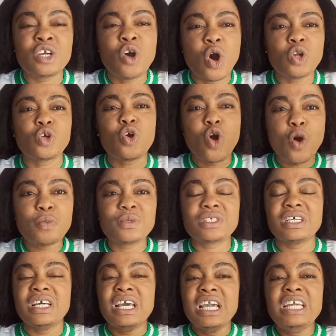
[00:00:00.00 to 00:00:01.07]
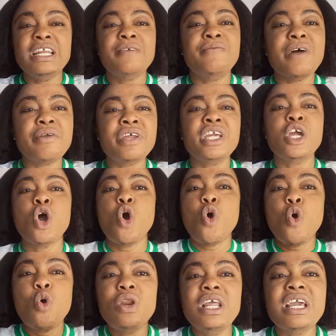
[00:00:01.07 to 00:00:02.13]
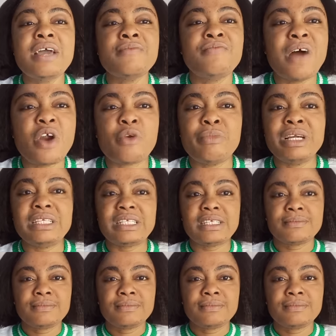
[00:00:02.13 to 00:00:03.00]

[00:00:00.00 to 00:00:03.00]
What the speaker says: God comes in a very holy environment.